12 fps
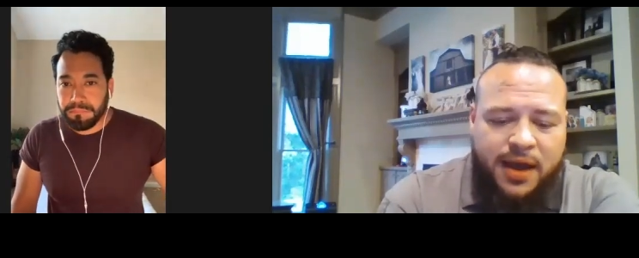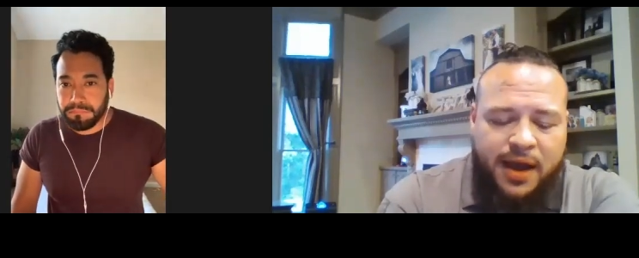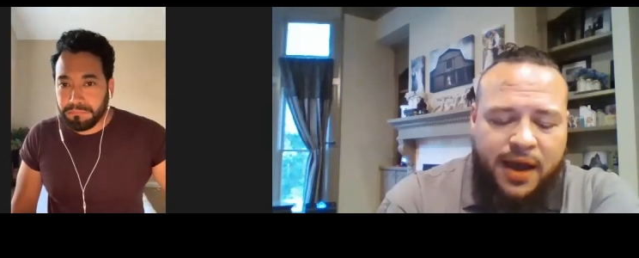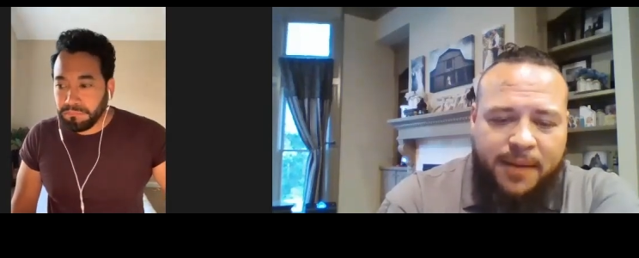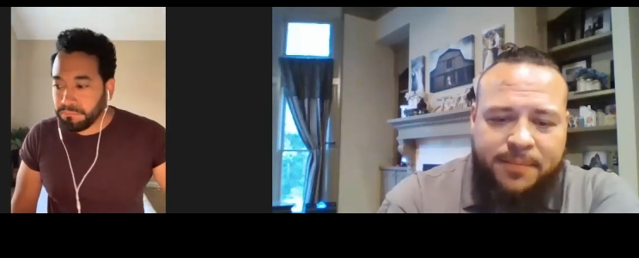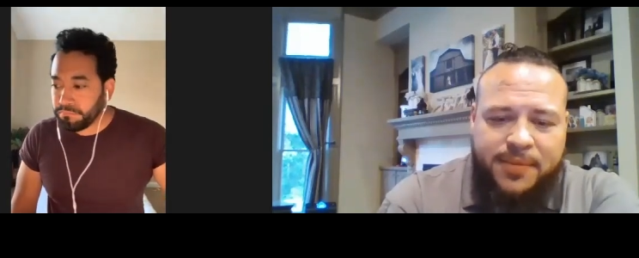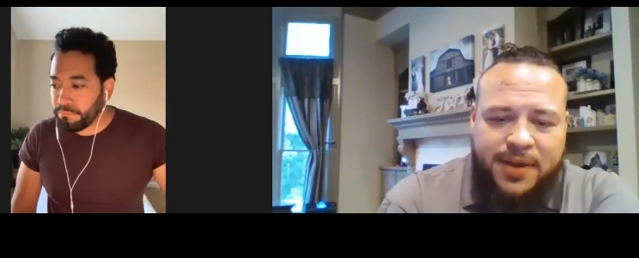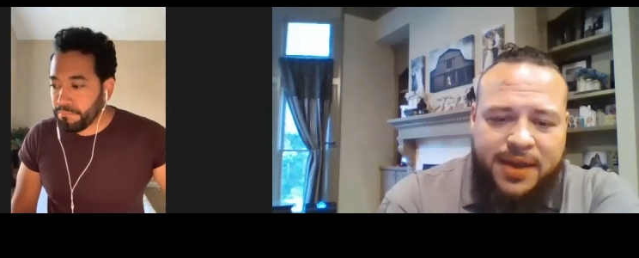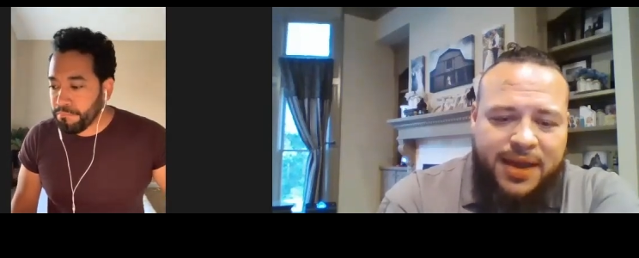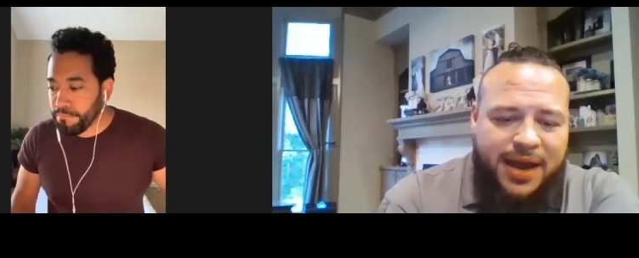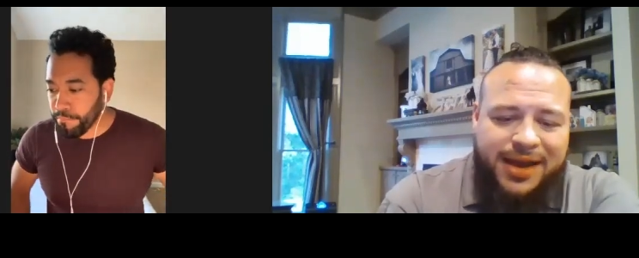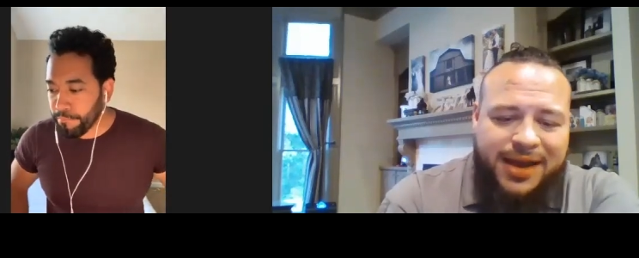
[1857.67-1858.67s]
Speaker 1: um,
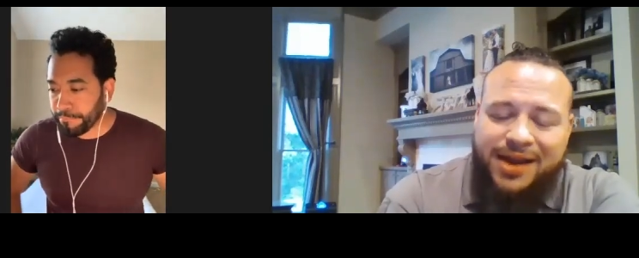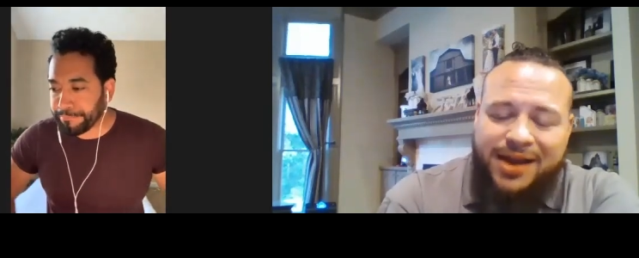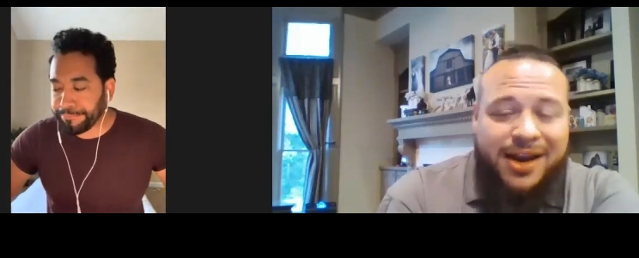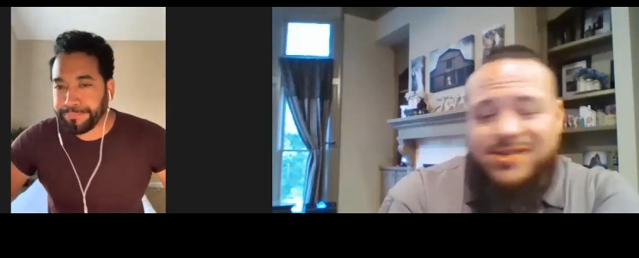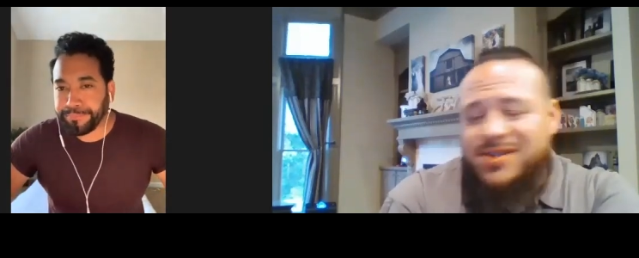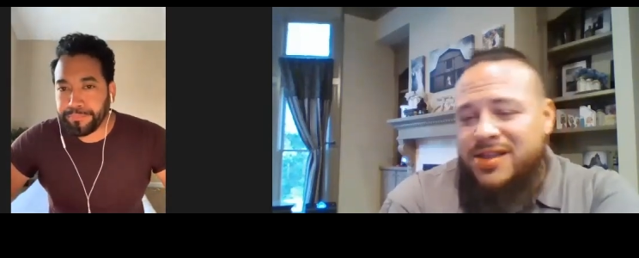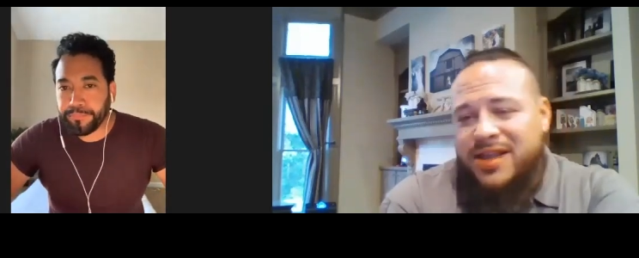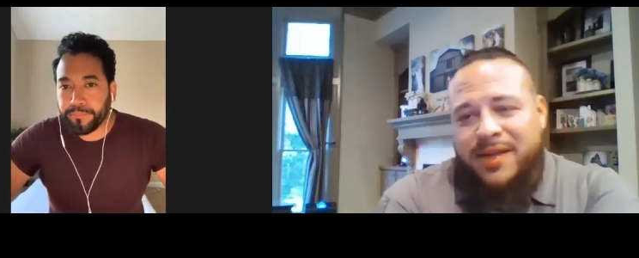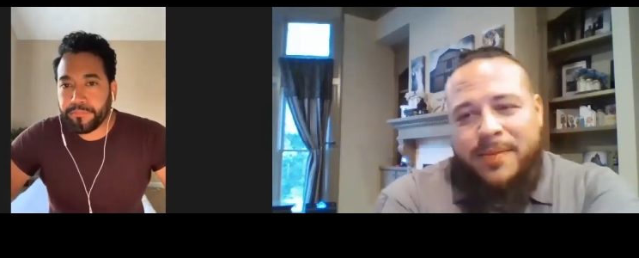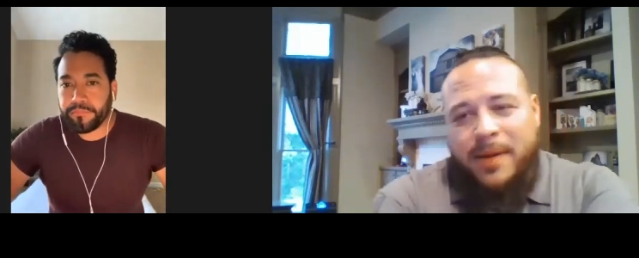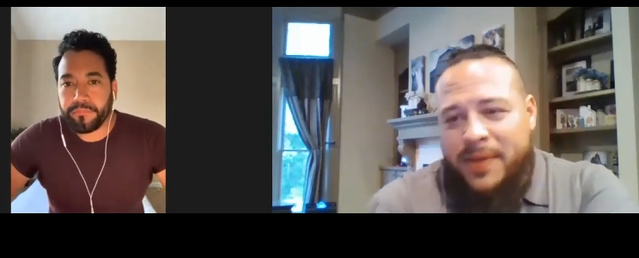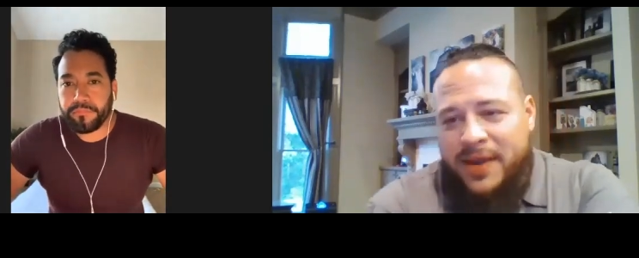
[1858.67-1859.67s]
here's the thing
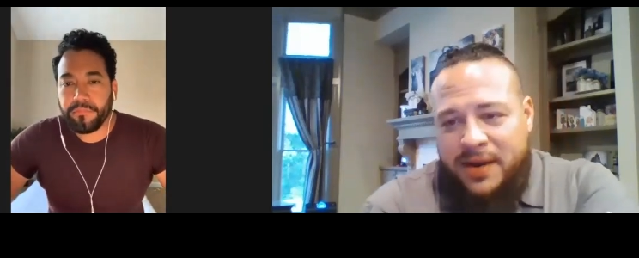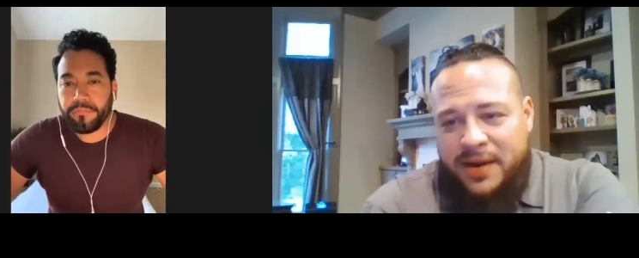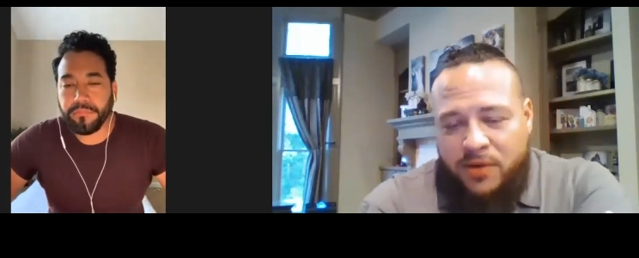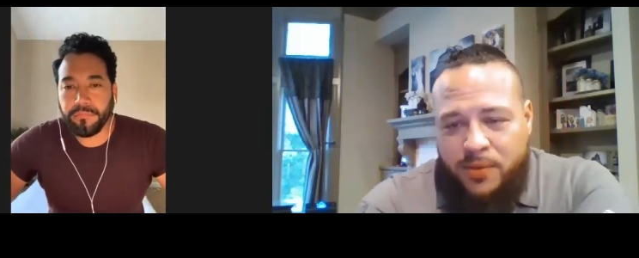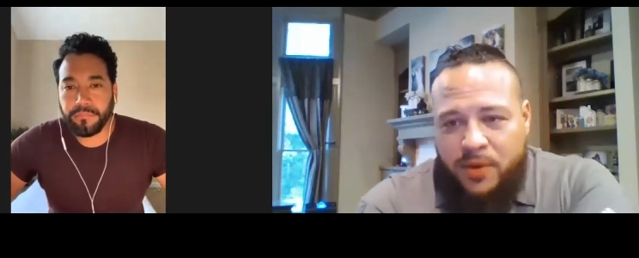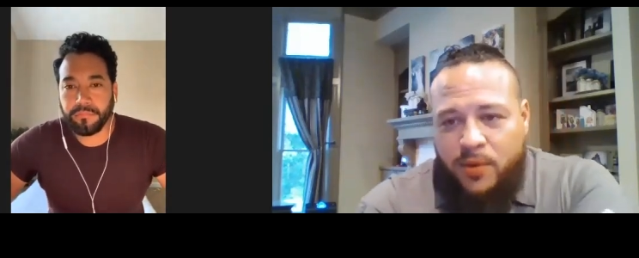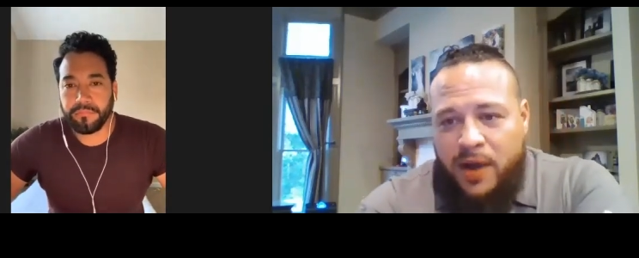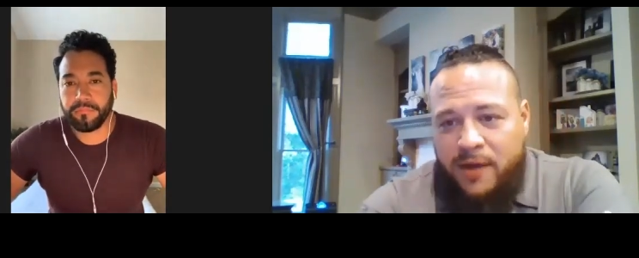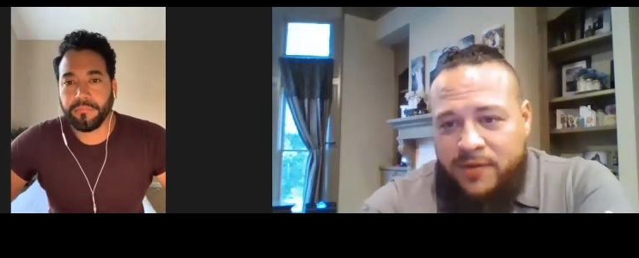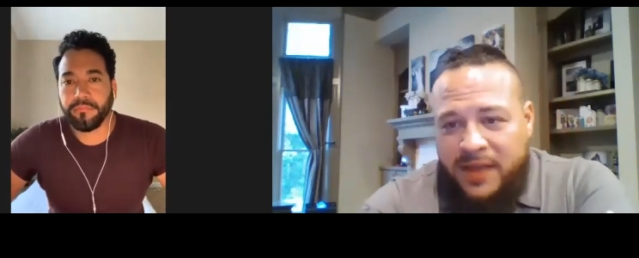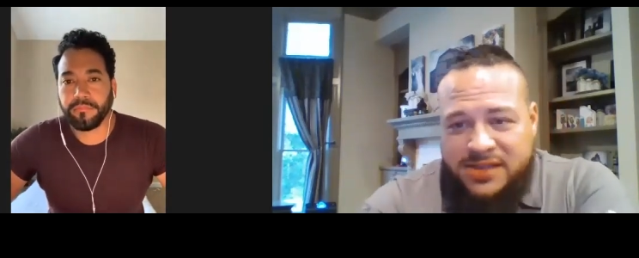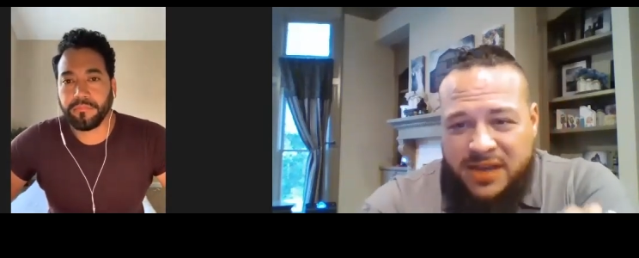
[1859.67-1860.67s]
about being in a group with your wife that's